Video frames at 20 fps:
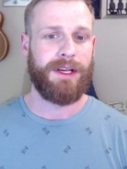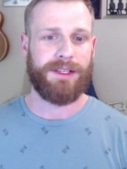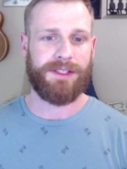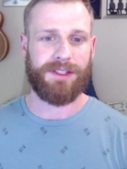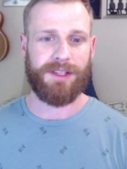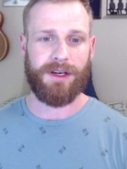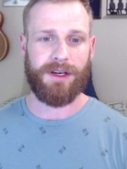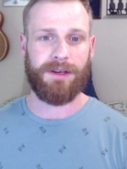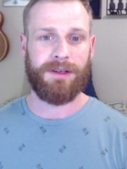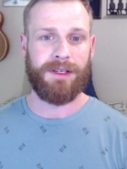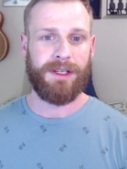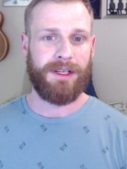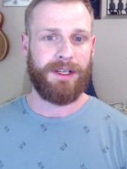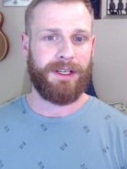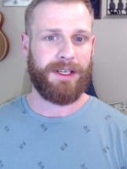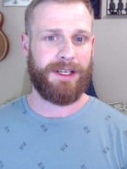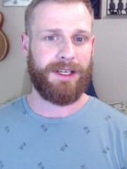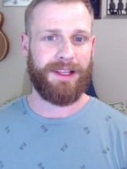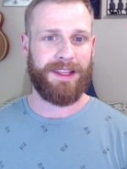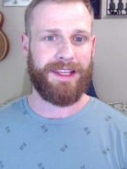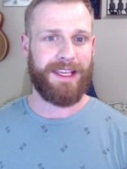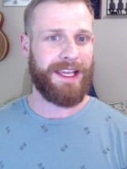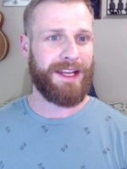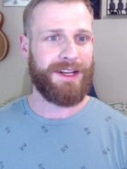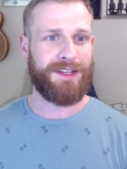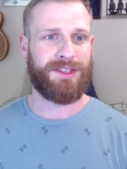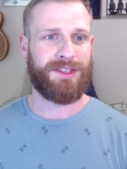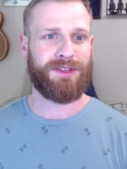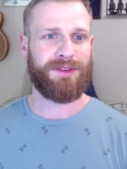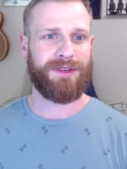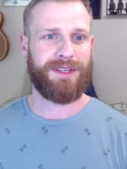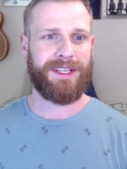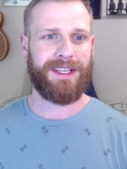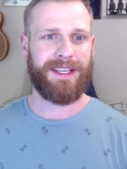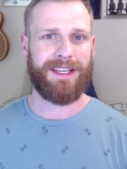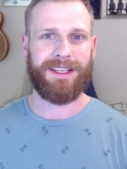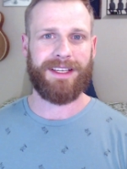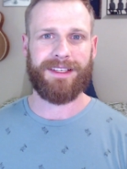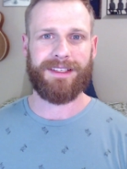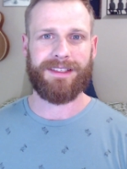so uh, the industry
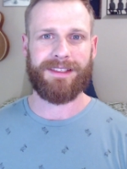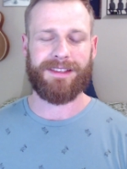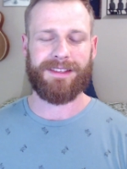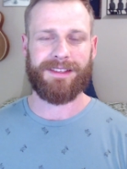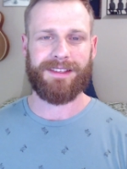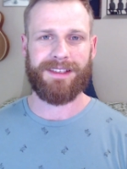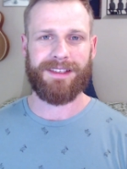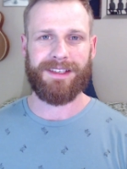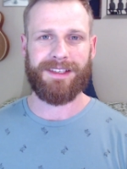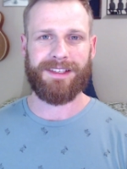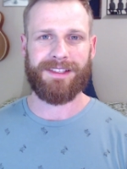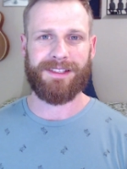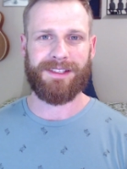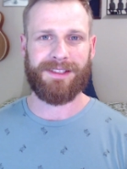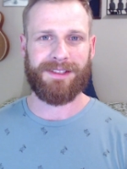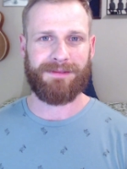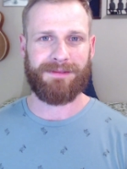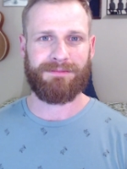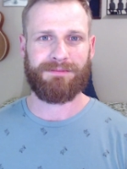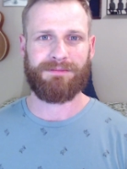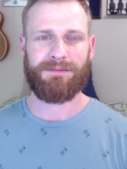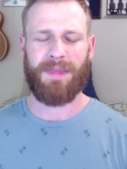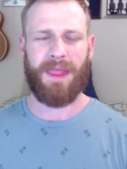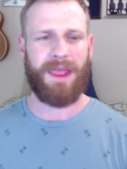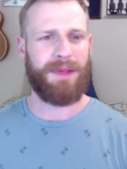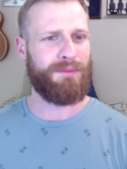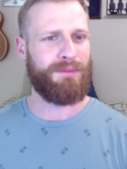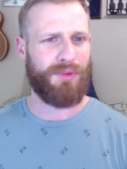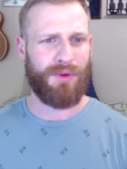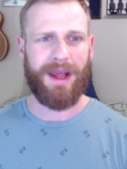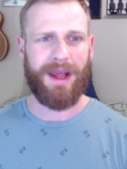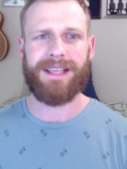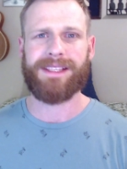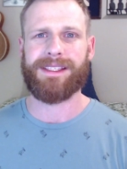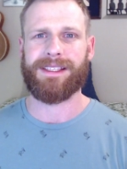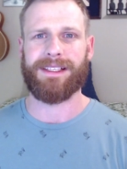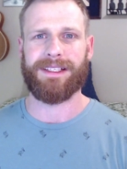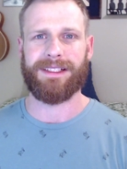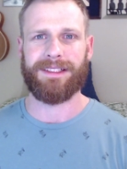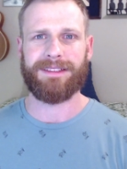is is
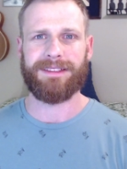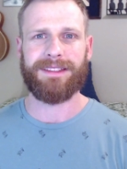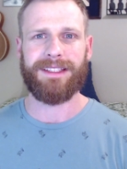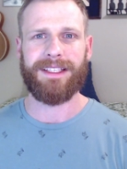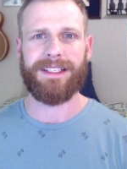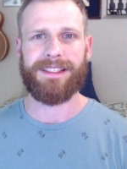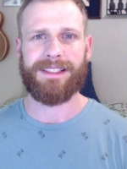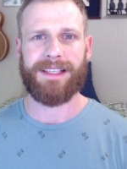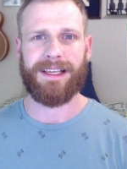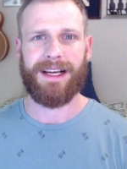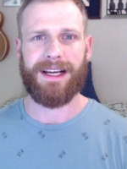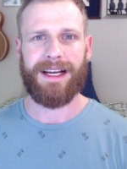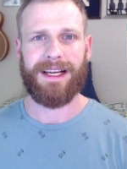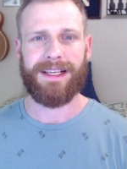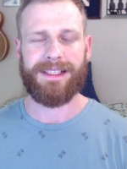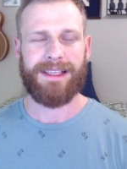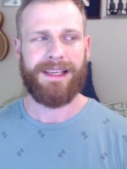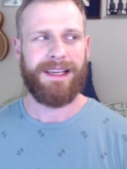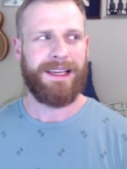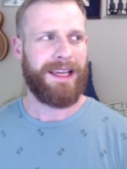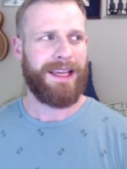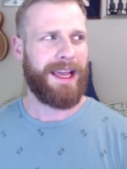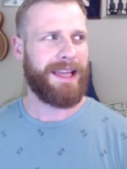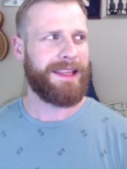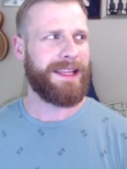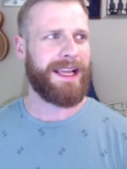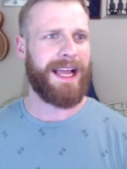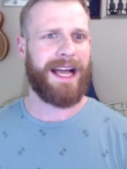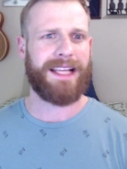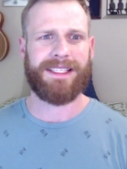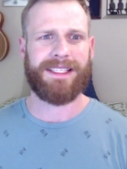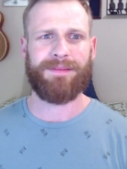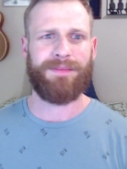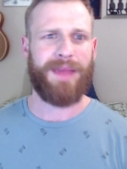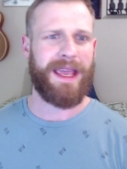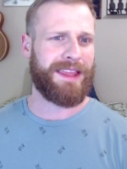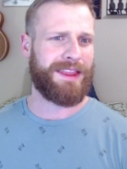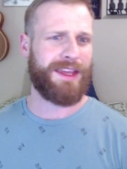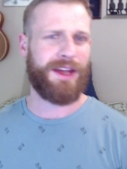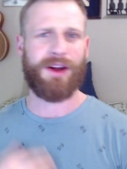embracing these guys. And they got to
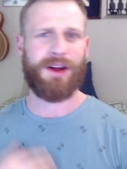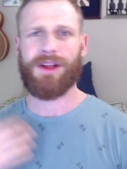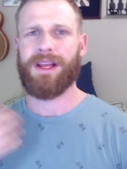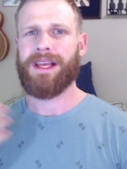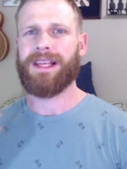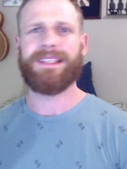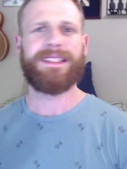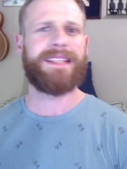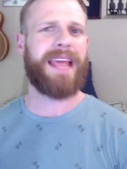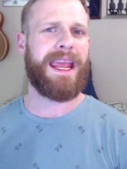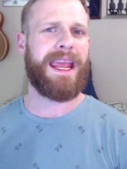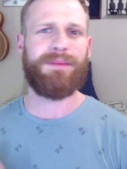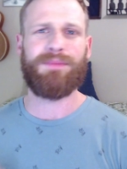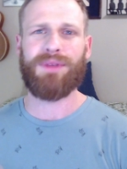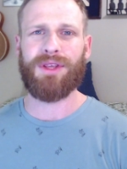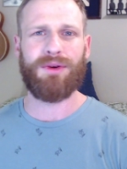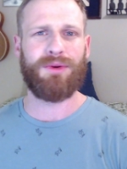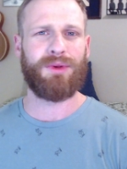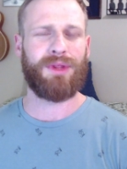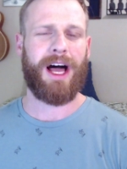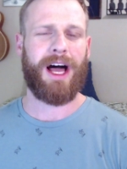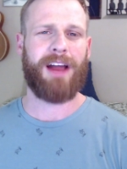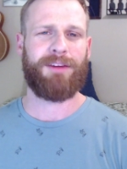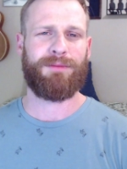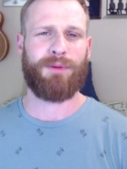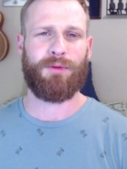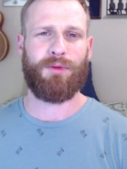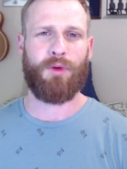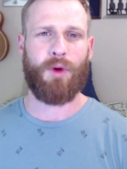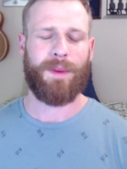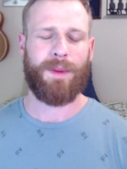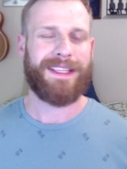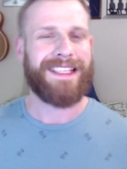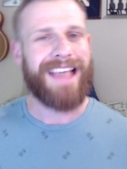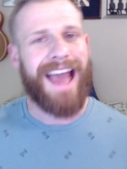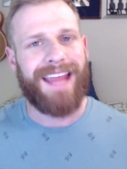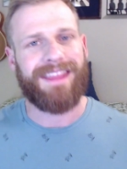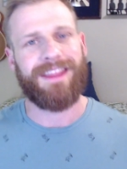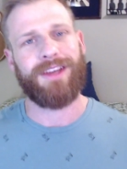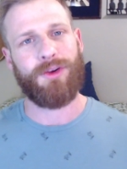make their debut live performance
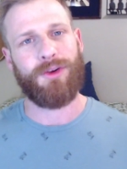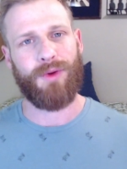at the